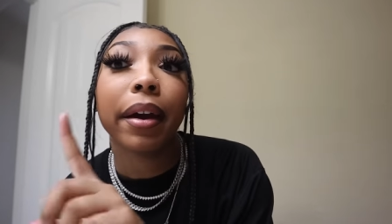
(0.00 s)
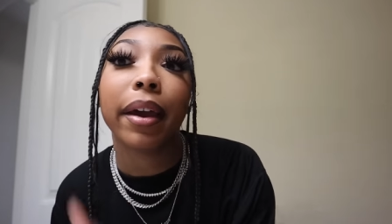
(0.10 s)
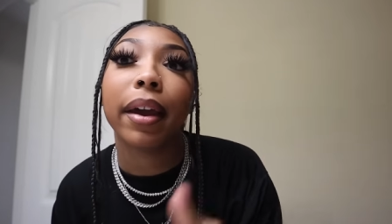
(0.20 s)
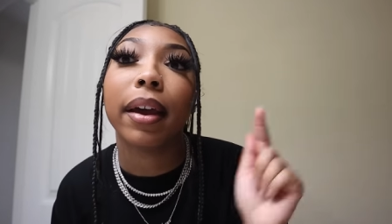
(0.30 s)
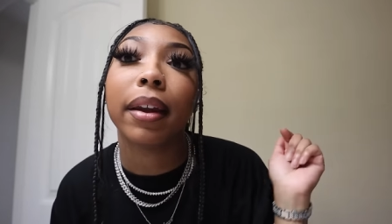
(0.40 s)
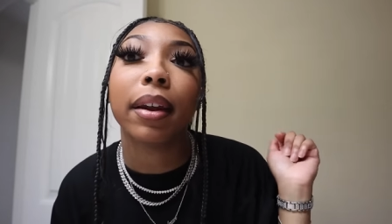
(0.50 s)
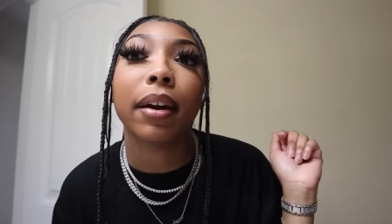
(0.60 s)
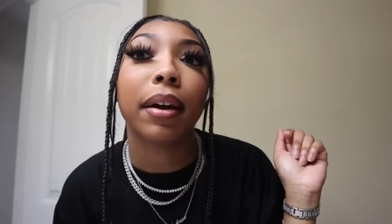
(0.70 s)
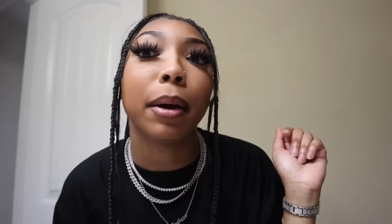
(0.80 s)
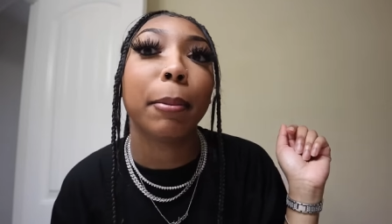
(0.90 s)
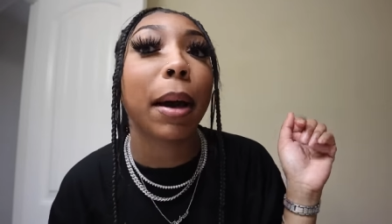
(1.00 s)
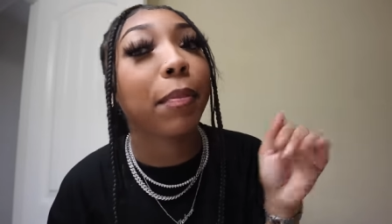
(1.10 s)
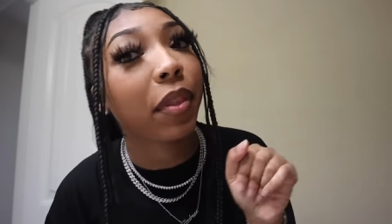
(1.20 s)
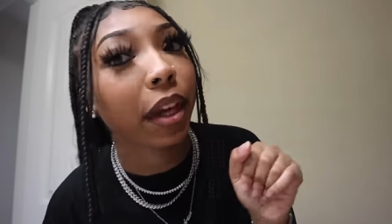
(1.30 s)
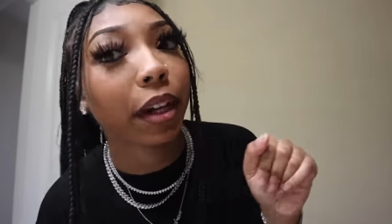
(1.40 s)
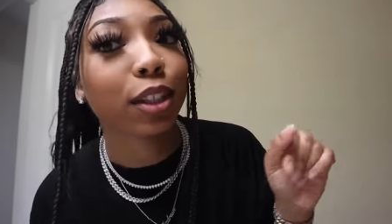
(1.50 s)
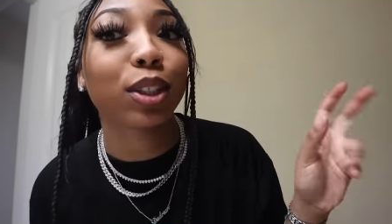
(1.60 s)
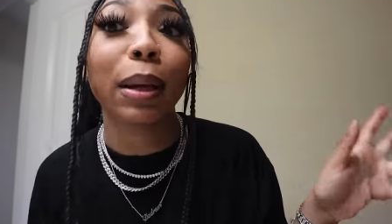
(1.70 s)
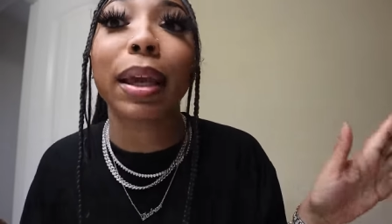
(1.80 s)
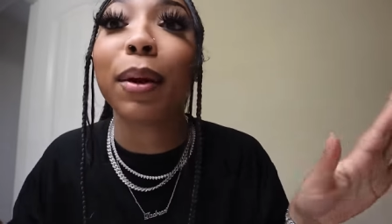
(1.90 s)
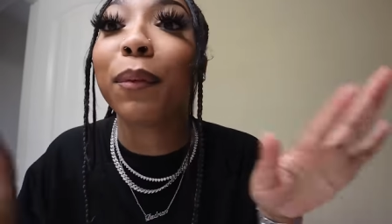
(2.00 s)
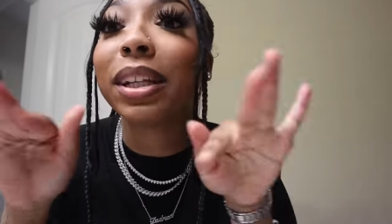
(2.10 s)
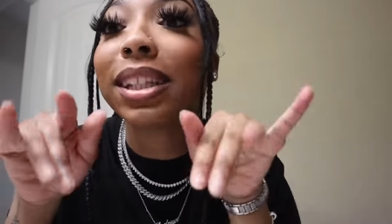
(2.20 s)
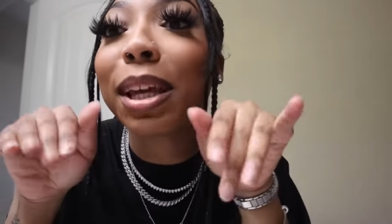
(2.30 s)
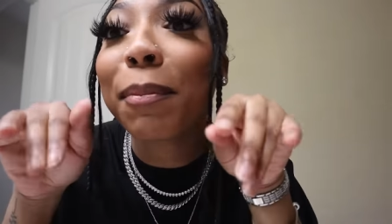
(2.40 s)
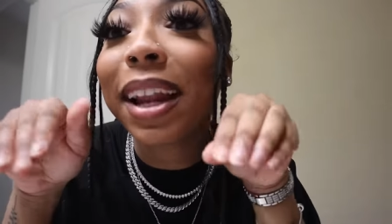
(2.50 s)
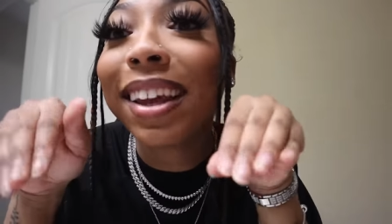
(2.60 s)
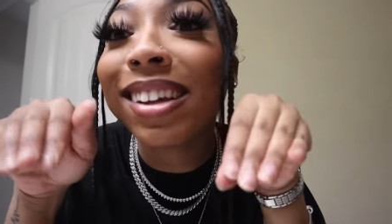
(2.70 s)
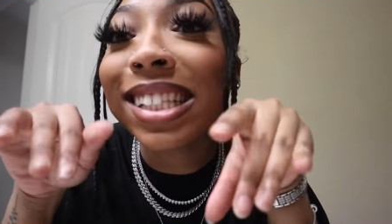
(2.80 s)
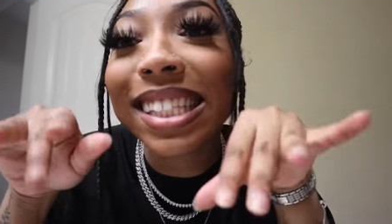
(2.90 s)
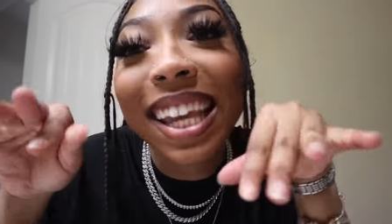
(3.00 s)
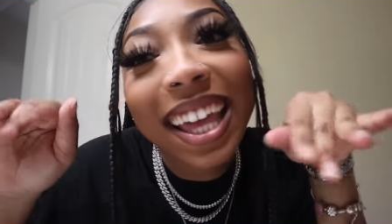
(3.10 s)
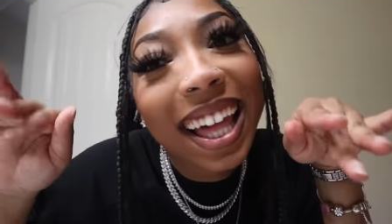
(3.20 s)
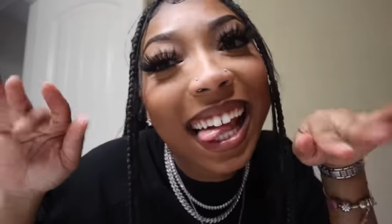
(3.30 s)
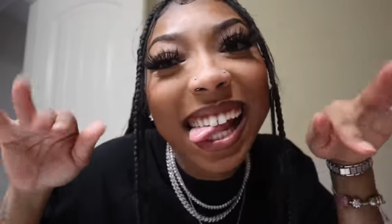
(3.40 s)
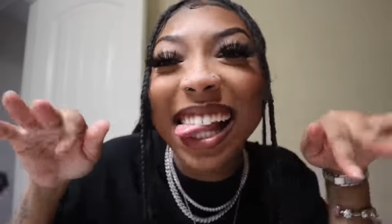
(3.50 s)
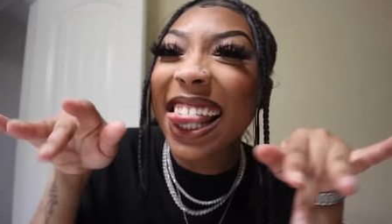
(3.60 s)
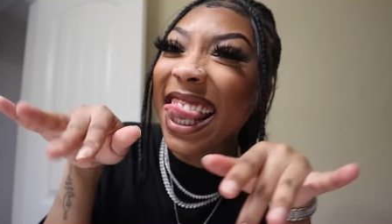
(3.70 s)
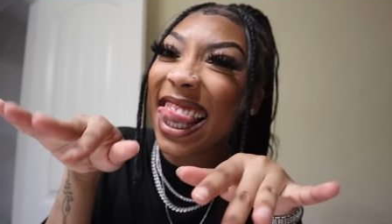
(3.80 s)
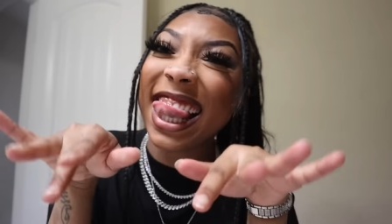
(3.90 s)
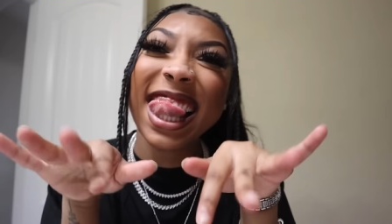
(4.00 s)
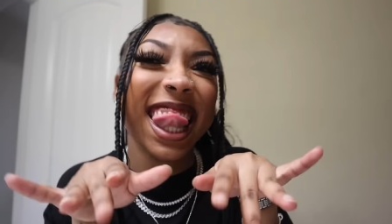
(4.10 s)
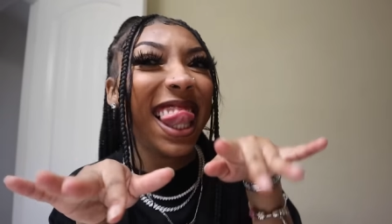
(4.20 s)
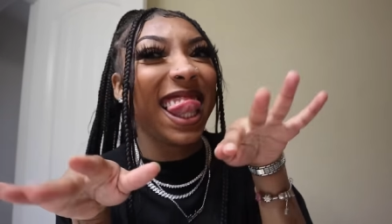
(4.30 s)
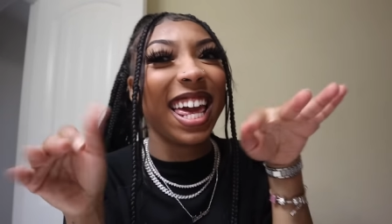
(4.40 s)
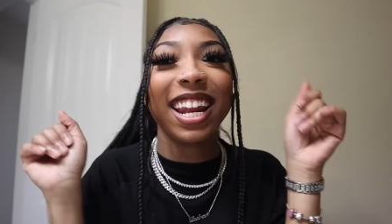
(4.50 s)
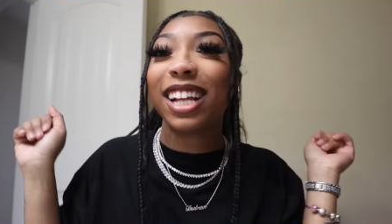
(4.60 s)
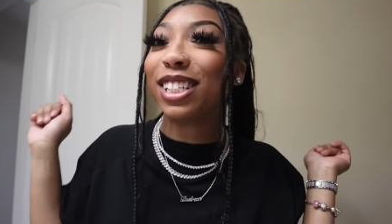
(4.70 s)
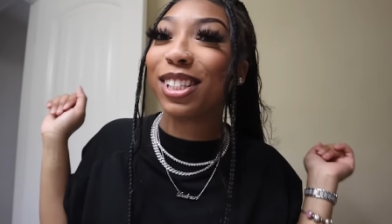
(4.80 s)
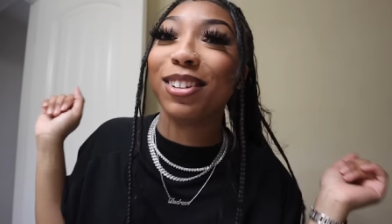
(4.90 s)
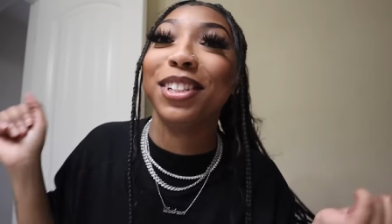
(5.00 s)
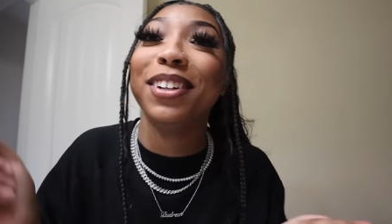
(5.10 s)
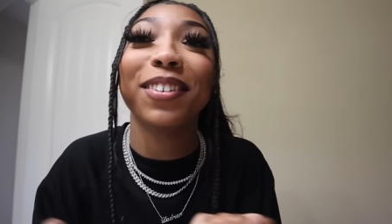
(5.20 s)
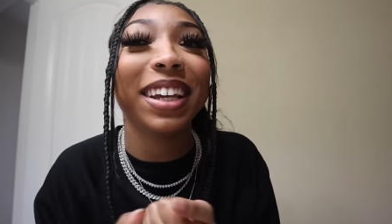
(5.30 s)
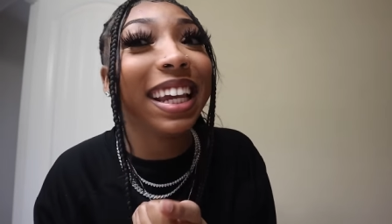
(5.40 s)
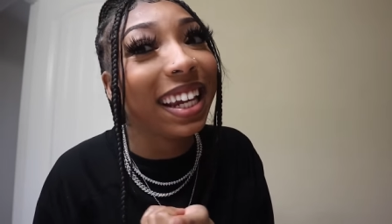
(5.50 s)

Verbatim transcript: and um, I'm there. So I can't wait to get my nails done. And I just know she gonna